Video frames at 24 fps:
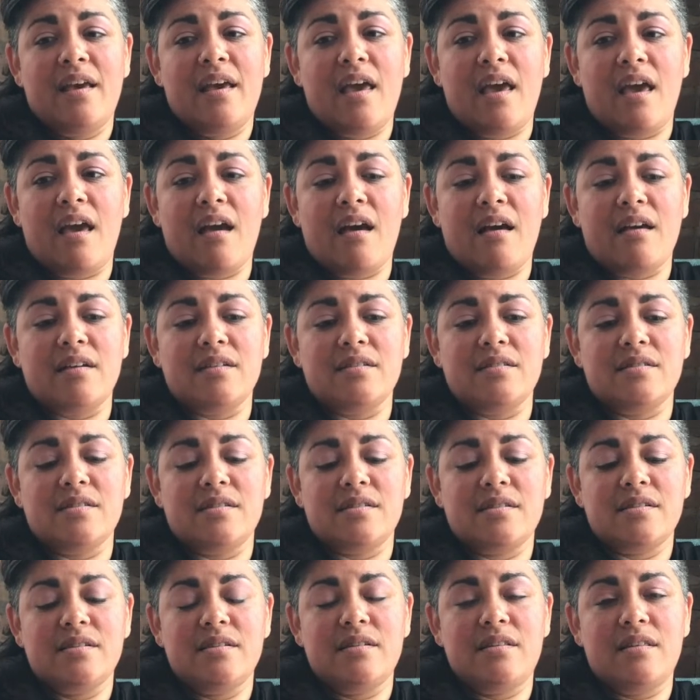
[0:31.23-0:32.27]
and
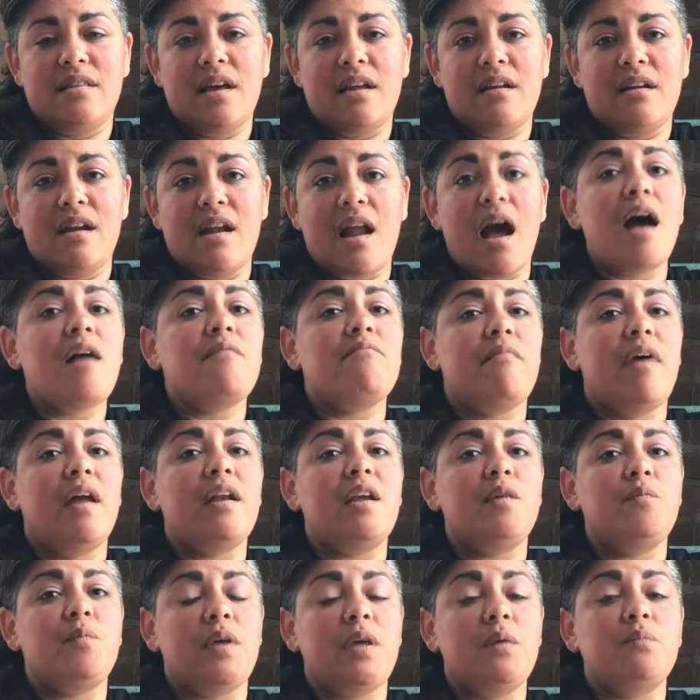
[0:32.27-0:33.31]
that not
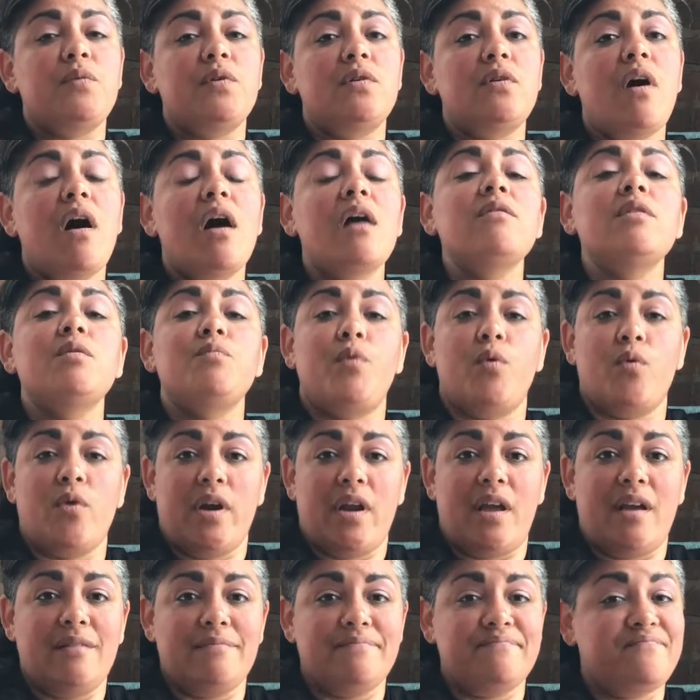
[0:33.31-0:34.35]
many people are
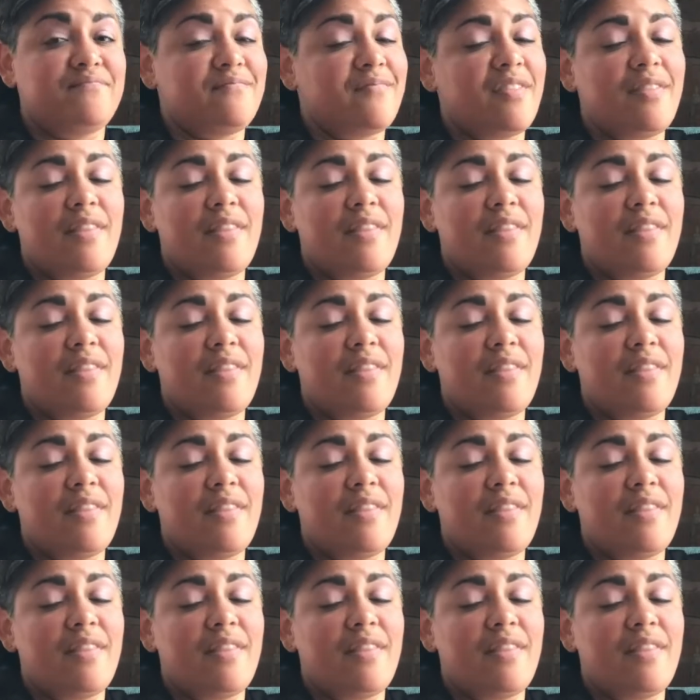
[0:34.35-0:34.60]
reporting.